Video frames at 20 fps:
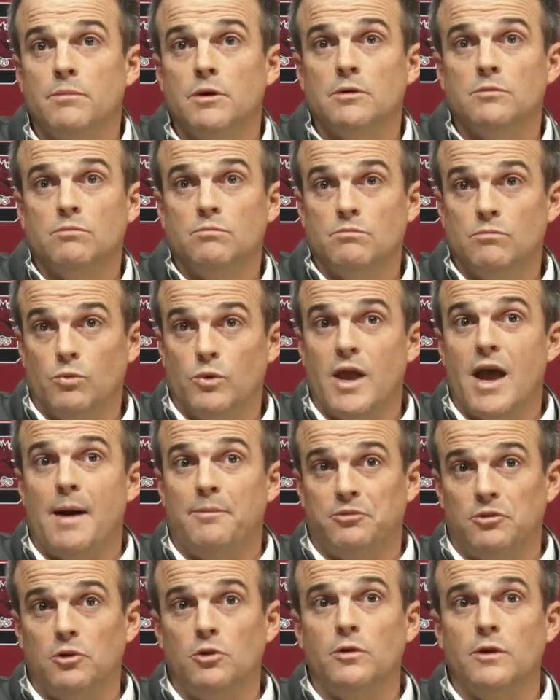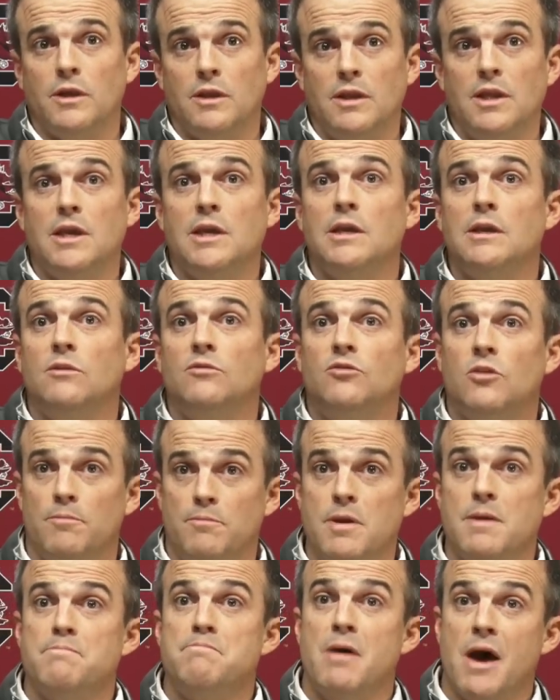but we absolutely need to
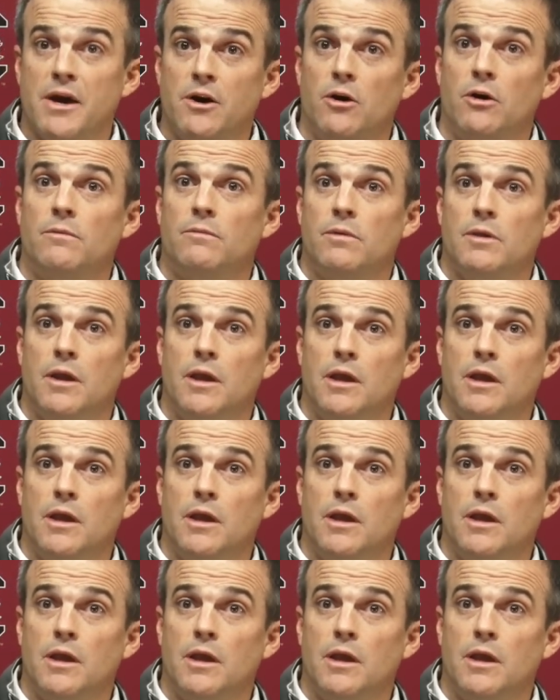be better.